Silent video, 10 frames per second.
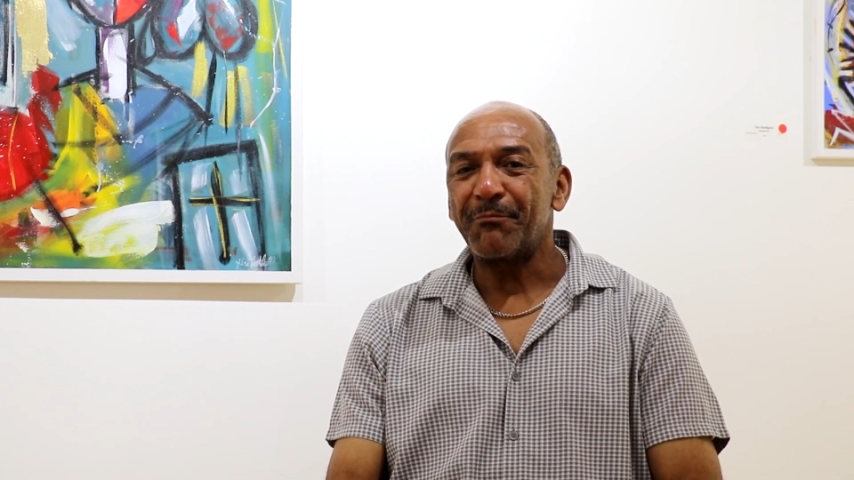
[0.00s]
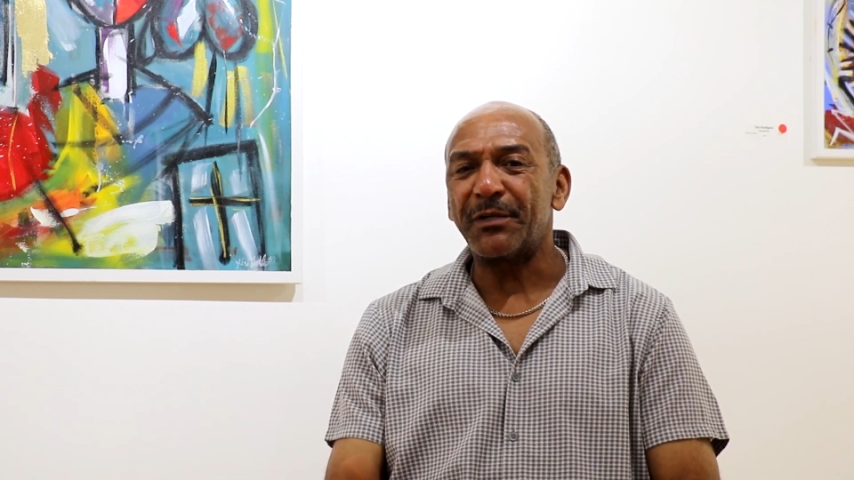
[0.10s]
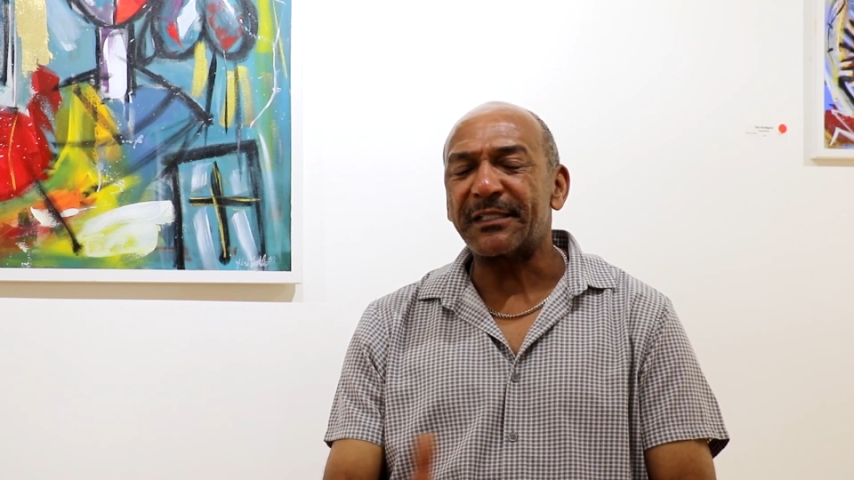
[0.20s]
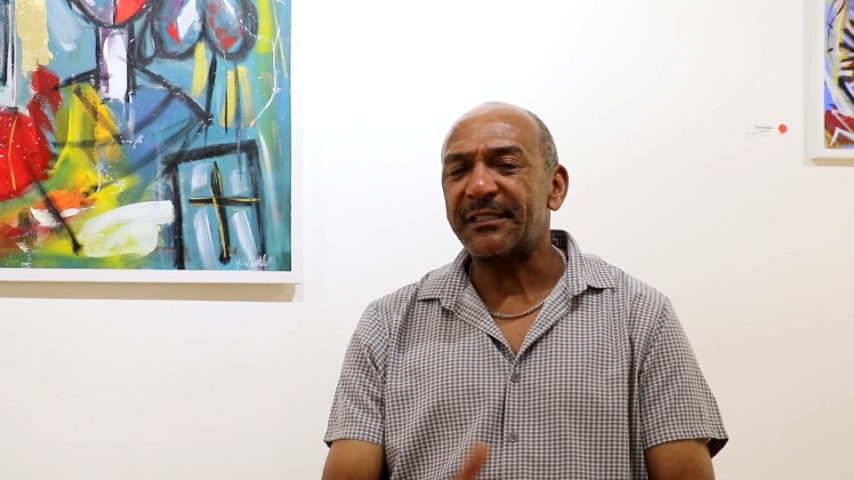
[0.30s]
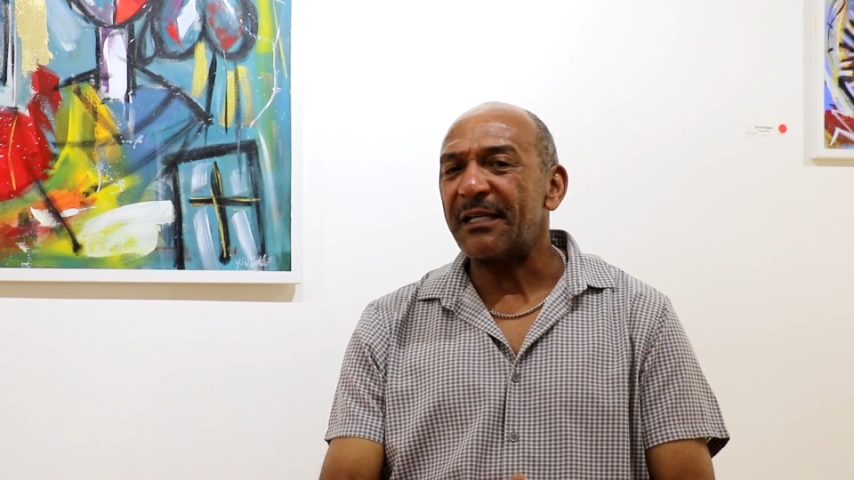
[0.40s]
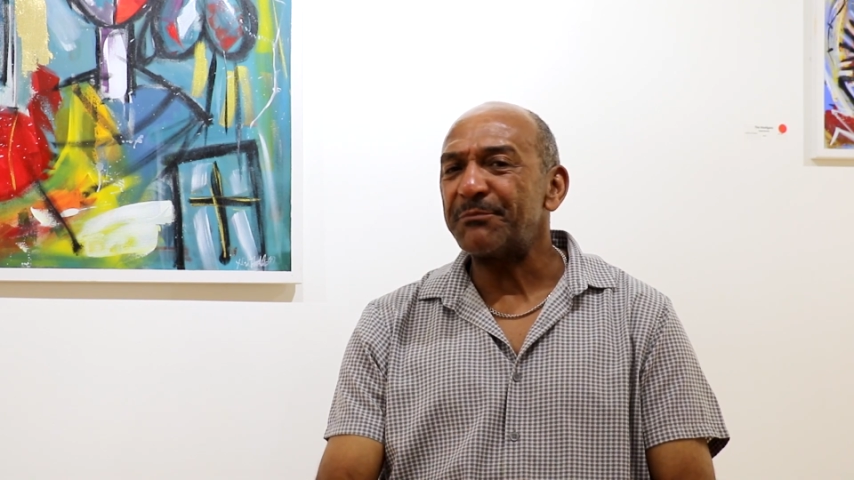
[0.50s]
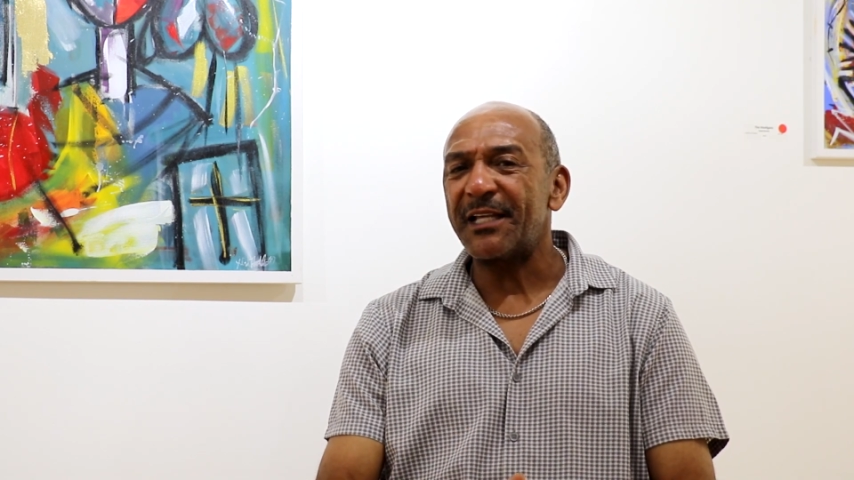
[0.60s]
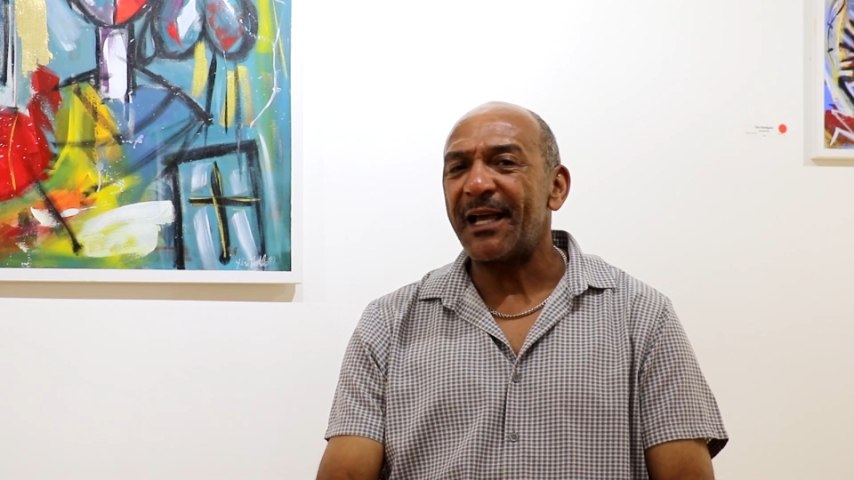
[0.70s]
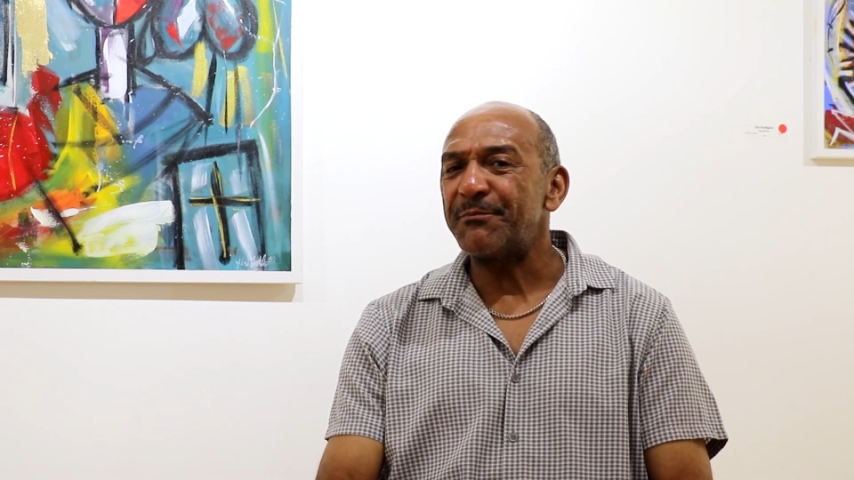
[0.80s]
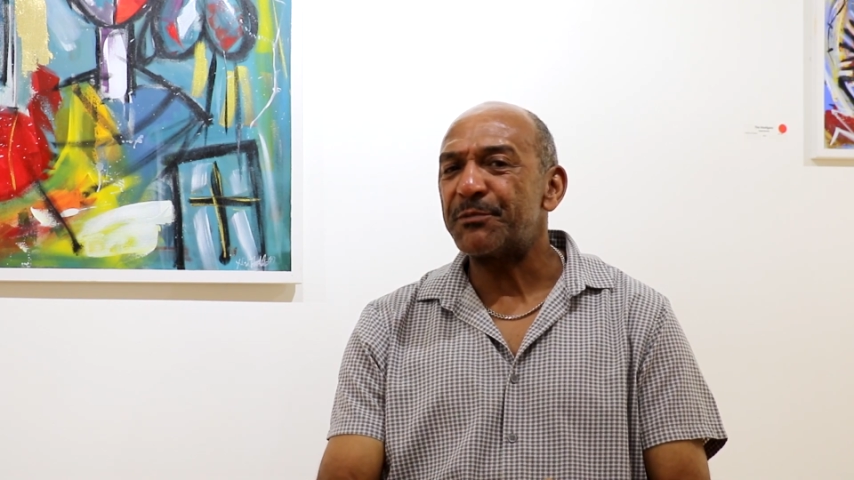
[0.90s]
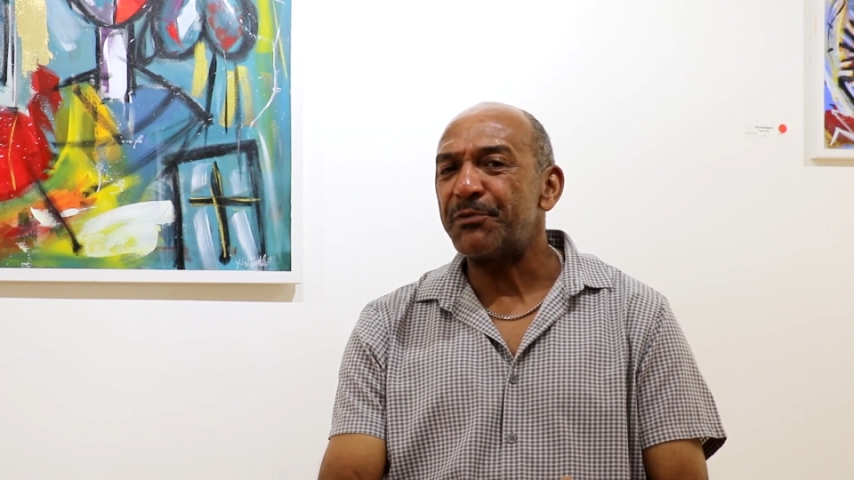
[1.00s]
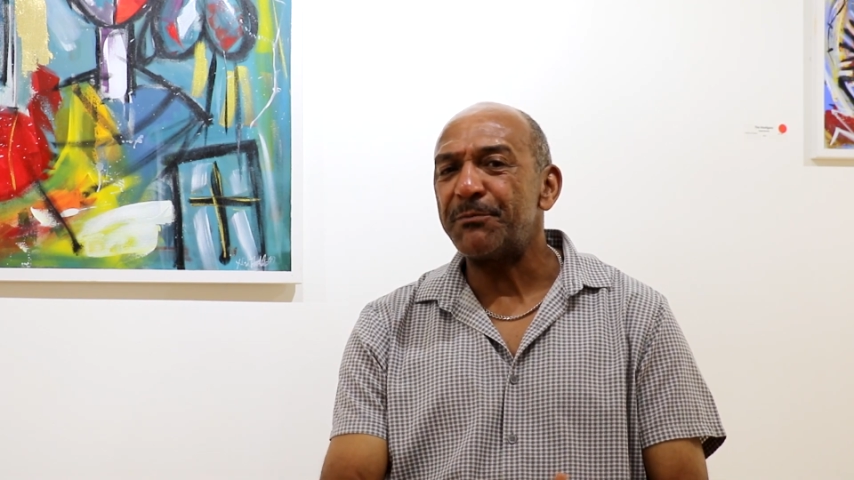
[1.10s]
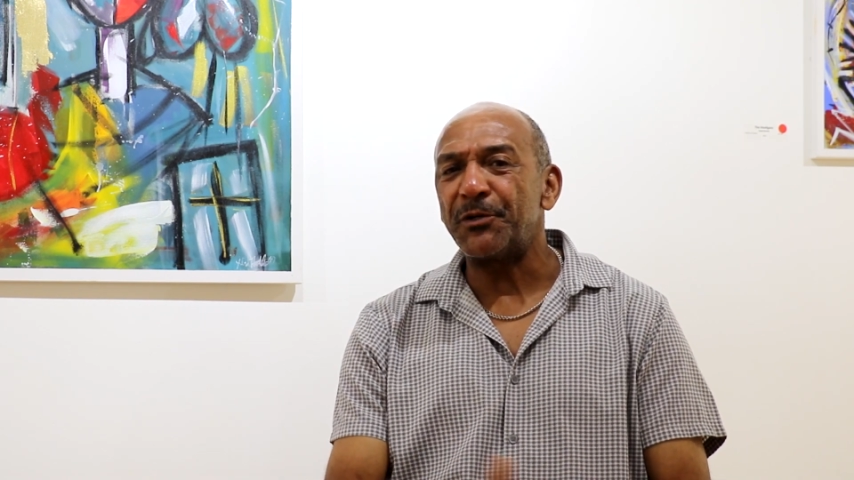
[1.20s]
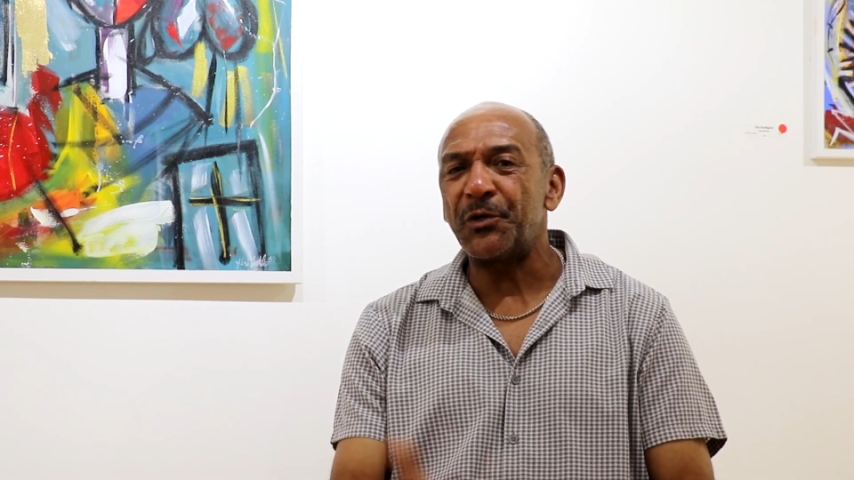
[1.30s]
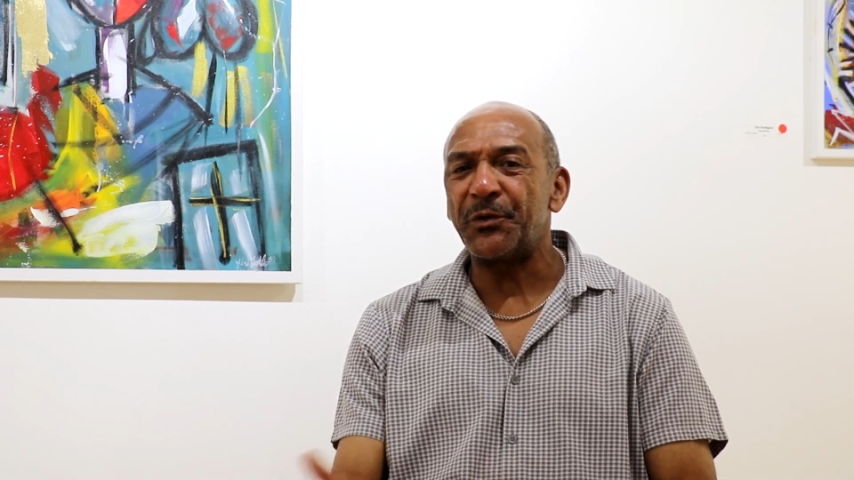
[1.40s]
But sometimes
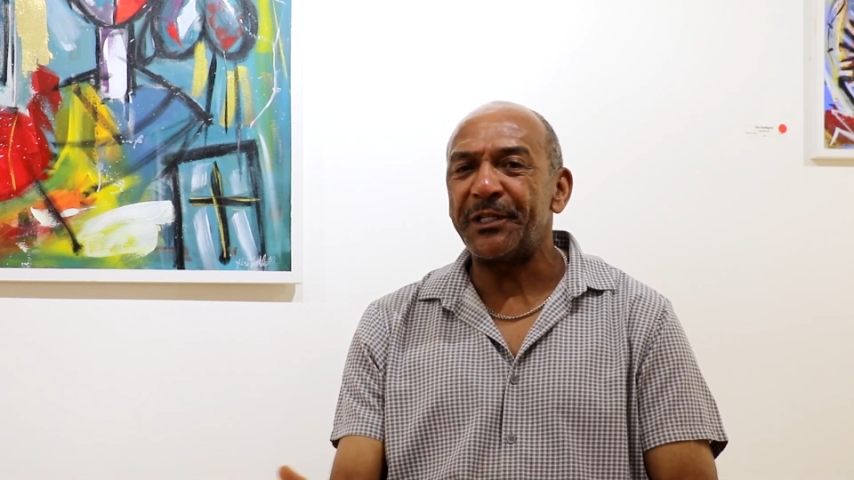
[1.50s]
people go